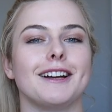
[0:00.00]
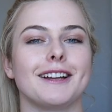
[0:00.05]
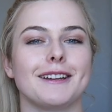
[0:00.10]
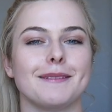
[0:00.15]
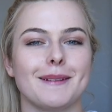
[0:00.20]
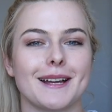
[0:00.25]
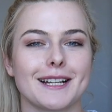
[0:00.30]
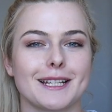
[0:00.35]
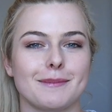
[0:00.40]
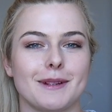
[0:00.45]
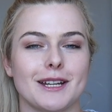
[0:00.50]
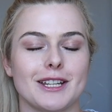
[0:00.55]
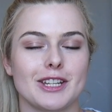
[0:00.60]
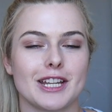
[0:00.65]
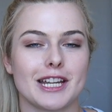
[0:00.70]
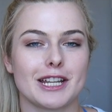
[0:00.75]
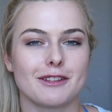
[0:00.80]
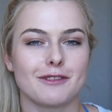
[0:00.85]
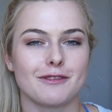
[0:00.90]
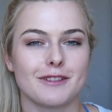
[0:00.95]
Welcome back to my
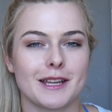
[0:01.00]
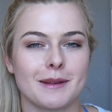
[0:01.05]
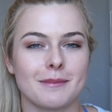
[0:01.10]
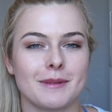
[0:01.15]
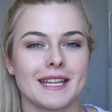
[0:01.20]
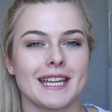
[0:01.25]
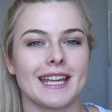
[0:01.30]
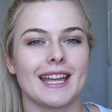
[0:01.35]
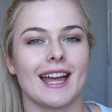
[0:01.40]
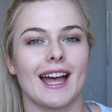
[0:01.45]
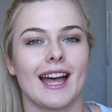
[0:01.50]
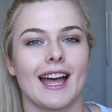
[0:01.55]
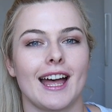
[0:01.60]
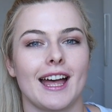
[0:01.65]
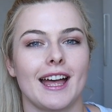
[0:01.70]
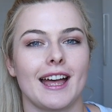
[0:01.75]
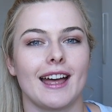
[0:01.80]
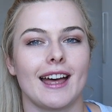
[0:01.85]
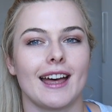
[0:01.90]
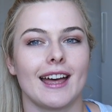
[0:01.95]
channel, family.
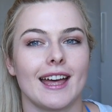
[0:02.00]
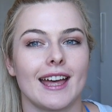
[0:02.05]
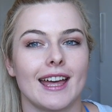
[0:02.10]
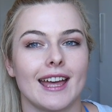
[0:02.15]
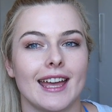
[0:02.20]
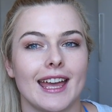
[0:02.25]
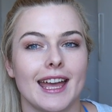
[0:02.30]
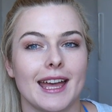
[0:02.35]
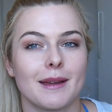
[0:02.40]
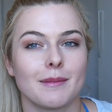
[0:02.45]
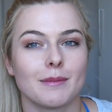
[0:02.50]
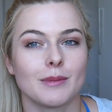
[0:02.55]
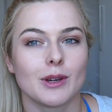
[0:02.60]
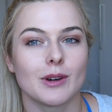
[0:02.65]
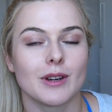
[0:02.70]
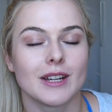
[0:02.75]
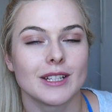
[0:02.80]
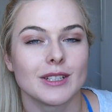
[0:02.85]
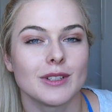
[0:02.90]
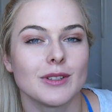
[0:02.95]
I am
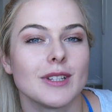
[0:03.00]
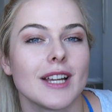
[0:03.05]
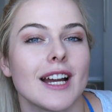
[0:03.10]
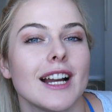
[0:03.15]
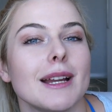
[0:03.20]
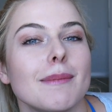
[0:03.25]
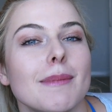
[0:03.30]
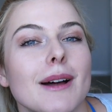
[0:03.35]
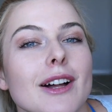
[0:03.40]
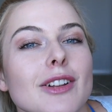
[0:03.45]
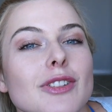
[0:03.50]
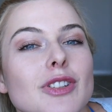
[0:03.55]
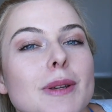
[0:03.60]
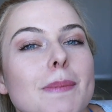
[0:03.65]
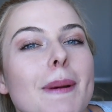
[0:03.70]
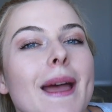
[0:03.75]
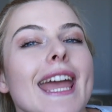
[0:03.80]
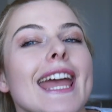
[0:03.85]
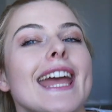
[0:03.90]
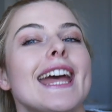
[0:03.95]
going to talk about
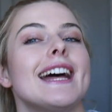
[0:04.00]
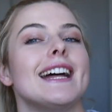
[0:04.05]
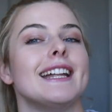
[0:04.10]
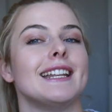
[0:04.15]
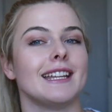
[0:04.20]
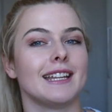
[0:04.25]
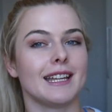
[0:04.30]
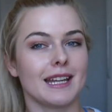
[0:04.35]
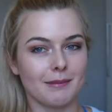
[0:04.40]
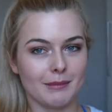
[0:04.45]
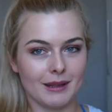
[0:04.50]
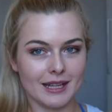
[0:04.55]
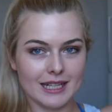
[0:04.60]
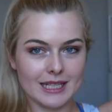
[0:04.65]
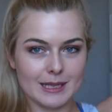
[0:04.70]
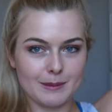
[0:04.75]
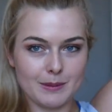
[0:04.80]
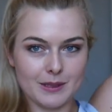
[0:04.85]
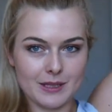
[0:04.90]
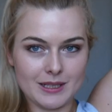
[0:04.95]
Japan and my
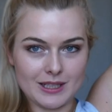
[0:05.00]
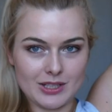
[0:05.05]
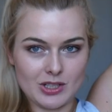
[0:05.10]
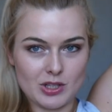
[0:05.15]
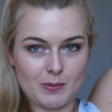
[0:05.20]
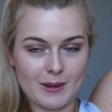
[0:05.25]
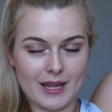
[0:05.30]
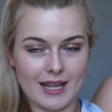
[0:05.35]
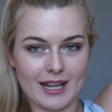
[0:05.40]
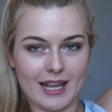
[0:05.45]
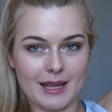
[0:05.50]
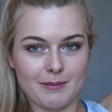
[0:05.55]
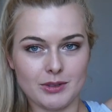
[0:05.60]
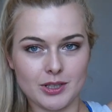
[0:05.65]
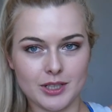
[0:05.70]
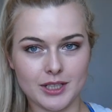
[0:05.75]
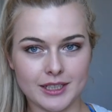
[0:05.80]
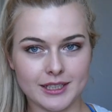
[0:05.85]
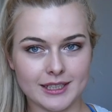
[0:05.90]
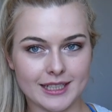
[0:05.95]
experience in Japan.
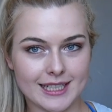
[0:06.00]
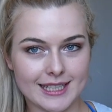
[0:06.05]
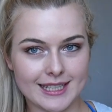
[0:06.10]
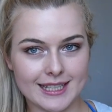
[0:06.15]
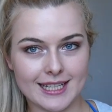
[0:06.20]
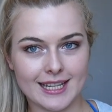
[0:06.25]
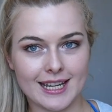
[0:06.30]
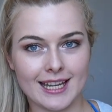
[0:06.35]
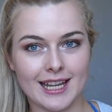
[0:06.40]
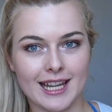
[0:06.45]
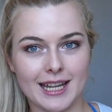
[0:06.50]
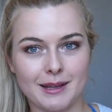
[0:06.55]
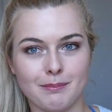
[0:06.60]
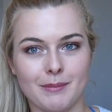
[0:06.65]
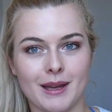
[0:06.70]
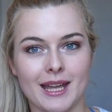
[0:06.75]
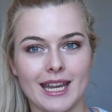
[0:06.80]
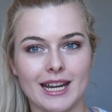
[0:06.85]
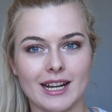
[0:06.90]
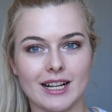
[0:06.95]
I'm currently sitting in
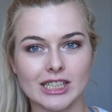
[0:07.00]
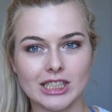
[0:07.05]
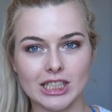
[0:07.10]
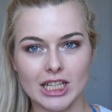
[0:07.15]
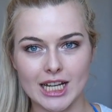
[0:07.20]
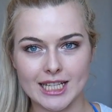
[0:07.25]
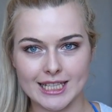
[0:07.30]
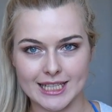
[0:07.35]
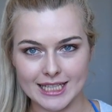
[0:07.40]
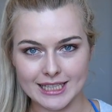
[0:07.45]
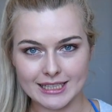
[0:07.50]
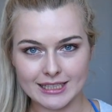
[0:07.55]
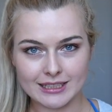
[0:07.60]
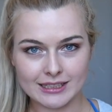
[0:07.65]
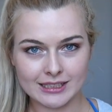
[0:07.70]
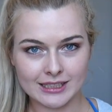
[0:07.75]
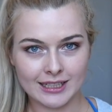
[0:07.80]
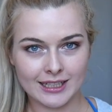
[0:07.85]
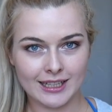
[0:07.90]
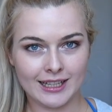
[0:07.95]
my closet.
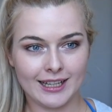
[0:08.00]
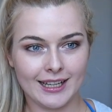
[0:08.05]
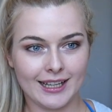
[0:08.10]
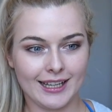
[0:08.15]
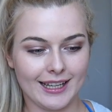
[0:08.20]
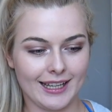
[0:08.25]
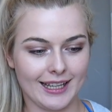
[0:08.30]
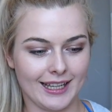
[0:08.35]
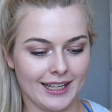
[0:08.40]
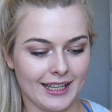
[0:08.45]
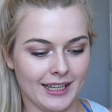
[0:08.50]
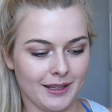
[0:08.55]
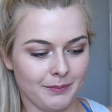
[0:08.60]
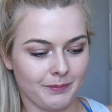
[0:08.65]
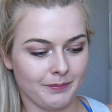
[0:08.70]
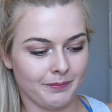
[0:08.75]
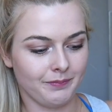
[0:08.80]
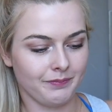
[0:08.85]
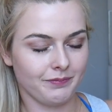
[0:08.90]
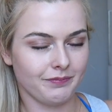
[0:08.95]

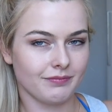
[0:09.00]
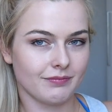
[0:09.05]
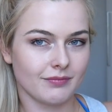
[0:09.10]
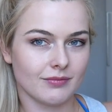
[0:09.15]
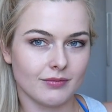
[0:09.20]
I'm